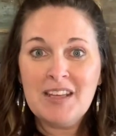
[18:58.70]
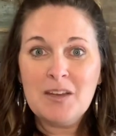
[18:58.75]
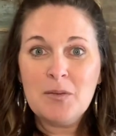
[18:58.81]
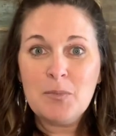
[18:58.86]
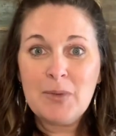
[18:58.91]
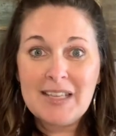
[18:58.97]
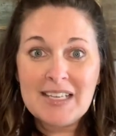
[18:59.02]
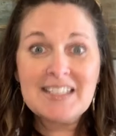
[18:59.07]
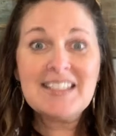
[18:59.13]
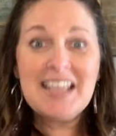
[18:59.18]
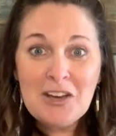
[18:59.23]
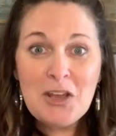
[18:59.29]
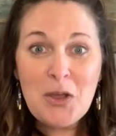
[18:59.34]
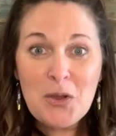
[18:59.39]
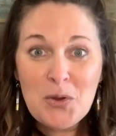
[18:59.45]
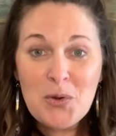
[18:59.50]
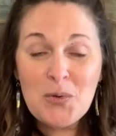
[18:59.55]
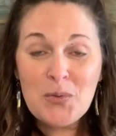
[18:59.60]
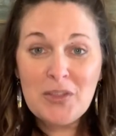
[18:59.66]
Because they
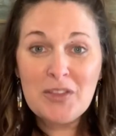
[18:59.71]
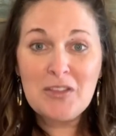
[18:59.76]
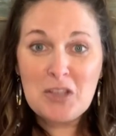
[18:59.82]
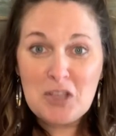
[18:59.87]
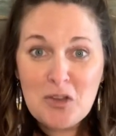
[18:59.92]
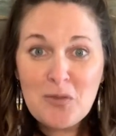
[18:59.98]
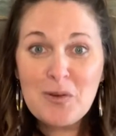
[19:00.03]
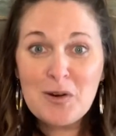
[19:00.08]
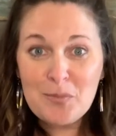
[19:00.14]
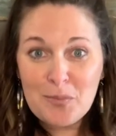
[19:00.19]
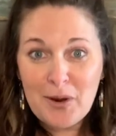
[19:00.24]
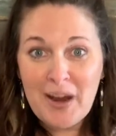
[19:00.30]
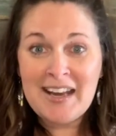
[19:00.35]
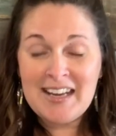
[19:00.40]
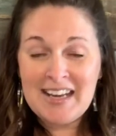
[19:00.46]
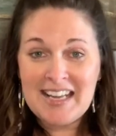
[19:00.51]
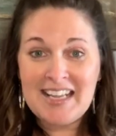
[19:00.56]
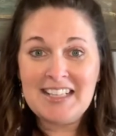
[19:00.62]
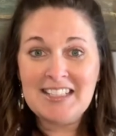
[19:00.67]
know that the human
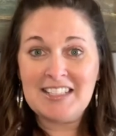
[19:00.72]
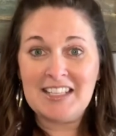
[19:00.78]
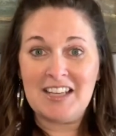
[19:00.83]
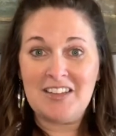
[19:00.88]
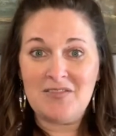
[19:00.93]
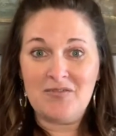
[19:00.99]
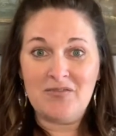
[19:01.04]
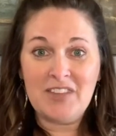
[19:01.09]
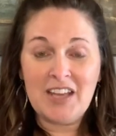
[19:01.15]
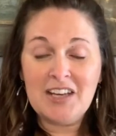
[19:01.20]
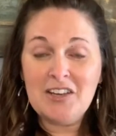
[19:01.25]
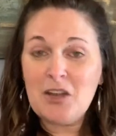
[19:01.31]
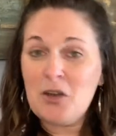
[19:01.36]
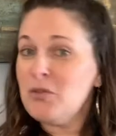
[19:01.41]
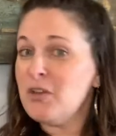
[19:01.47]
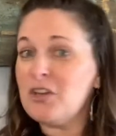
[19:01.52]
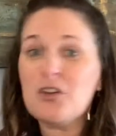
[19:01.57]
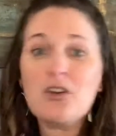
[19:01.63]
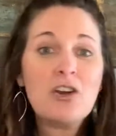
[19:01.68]
brain needs it. They
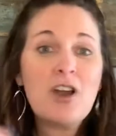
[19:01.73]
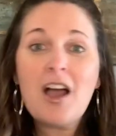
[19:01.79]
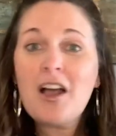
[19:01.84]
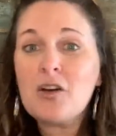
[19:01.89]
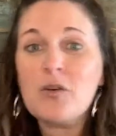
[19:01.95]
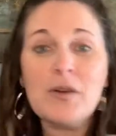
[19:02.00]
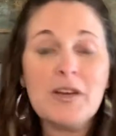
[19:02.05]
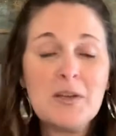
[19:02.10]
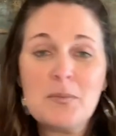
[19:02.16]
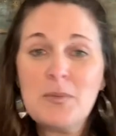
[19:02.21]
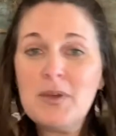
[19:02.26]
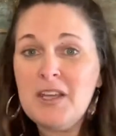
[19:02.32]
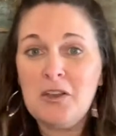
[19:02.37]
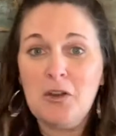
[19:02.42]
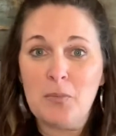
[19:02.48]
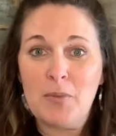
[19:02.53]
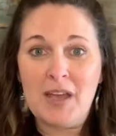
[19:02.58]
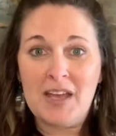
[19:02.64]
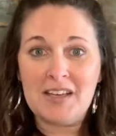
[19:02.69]
know that you're not going to be
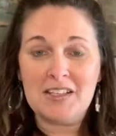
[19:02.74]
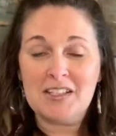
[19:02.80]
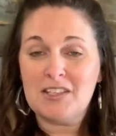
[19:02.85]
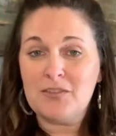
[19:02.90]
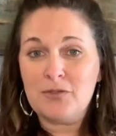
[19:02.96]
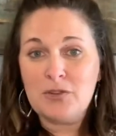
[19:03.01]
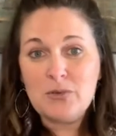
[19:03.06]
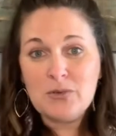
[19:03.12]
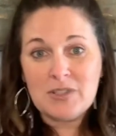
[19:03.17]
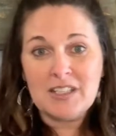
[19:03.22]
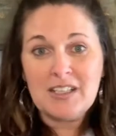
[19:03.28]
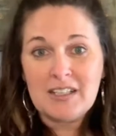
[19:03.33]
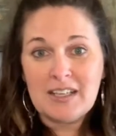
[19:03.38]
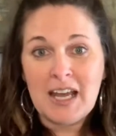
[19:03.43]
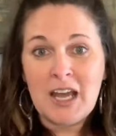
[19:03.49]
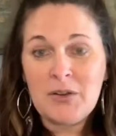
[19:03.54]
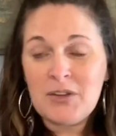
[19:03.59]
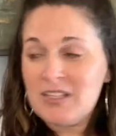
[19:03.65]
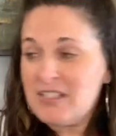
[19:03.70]
your best if you sit
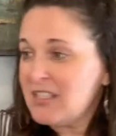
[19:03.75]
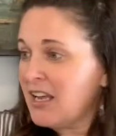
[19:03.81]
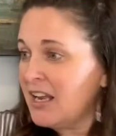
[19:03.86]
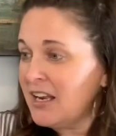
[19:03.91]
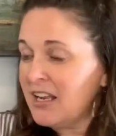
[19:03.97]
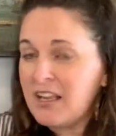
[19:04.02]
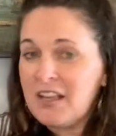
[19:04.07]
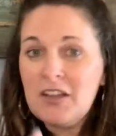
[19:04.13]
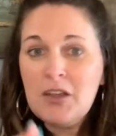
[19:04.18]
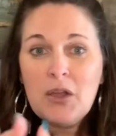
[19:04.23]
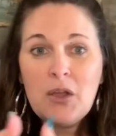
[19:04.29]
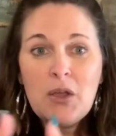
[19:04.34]
down to study